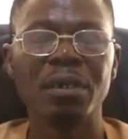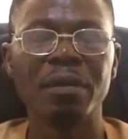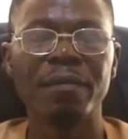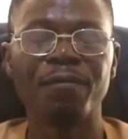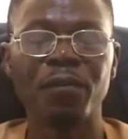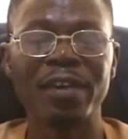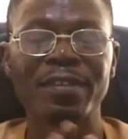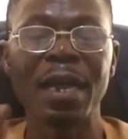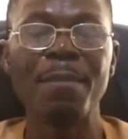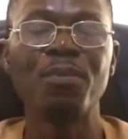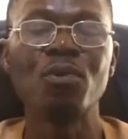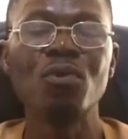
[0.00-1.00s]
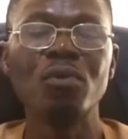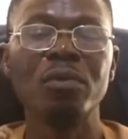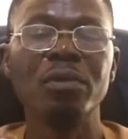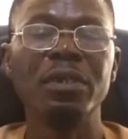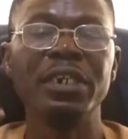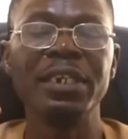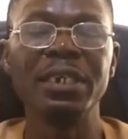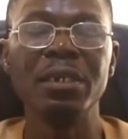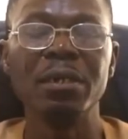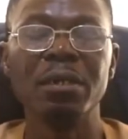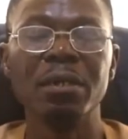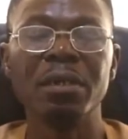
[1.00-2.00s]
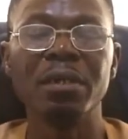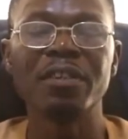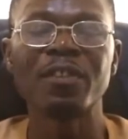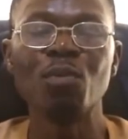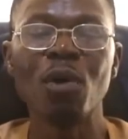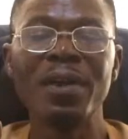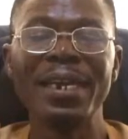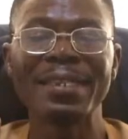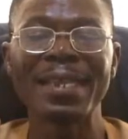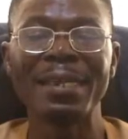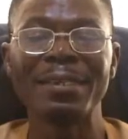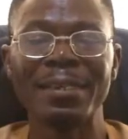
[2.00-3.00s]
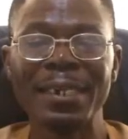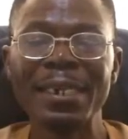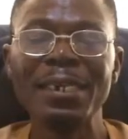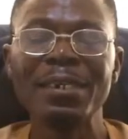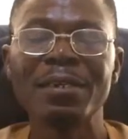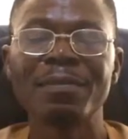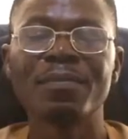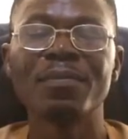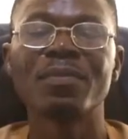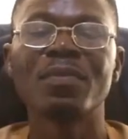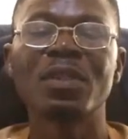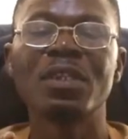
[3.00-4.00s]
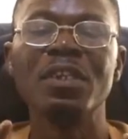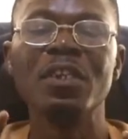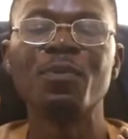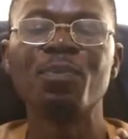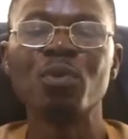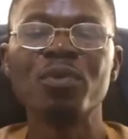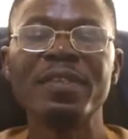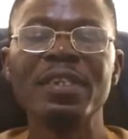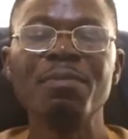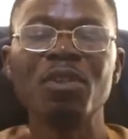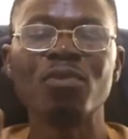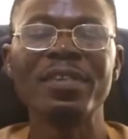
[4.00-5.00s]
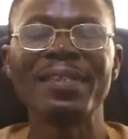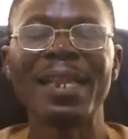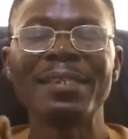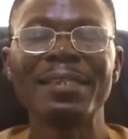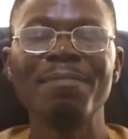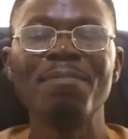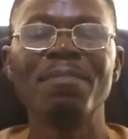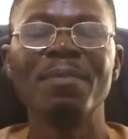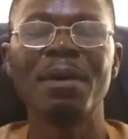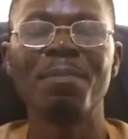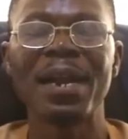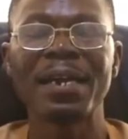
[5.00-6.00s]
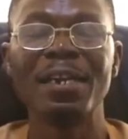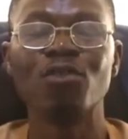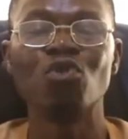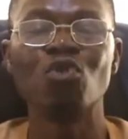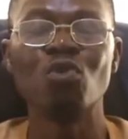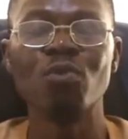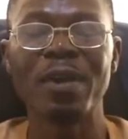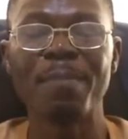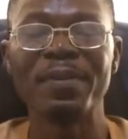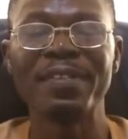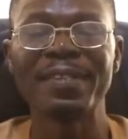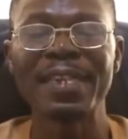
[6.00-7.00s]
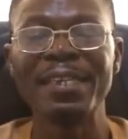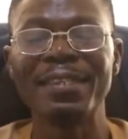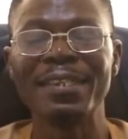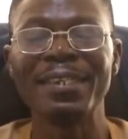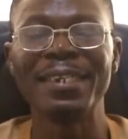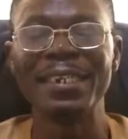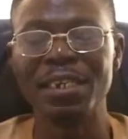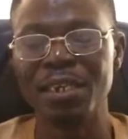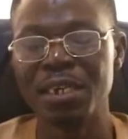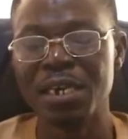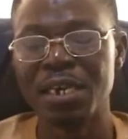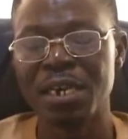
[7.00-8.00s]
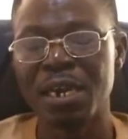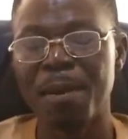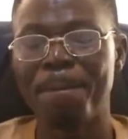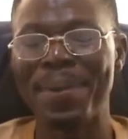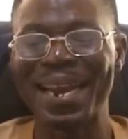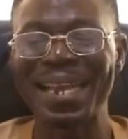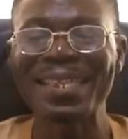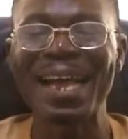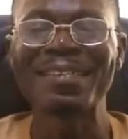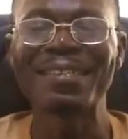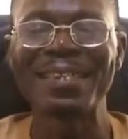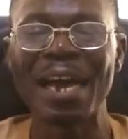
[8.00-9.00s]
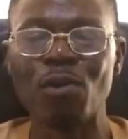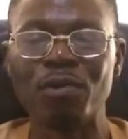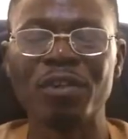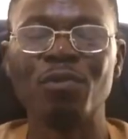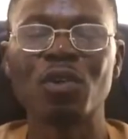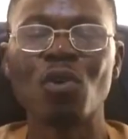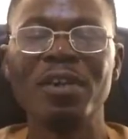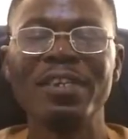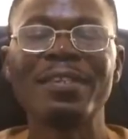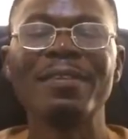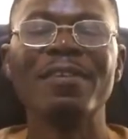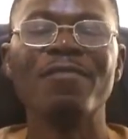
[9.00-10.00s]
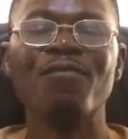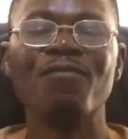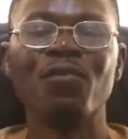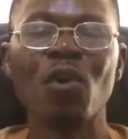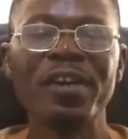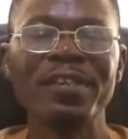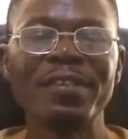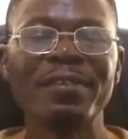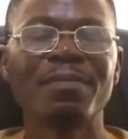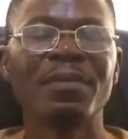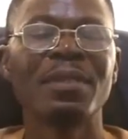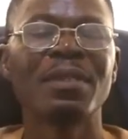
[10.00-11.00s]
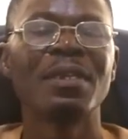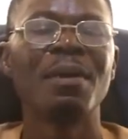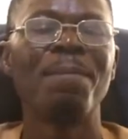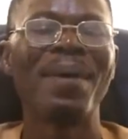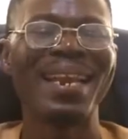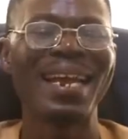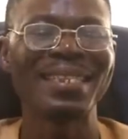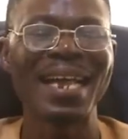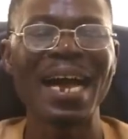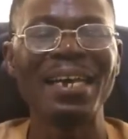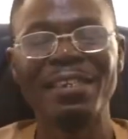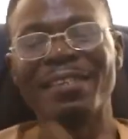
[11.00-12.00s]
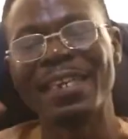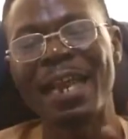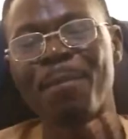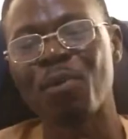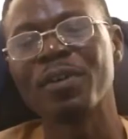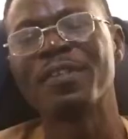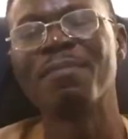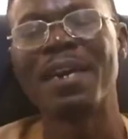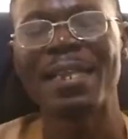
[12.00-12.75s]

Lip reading: for example, the small letter J is put in between slanting bracket to represent the palatal sound. We call it voiced palatal. It's an approximant.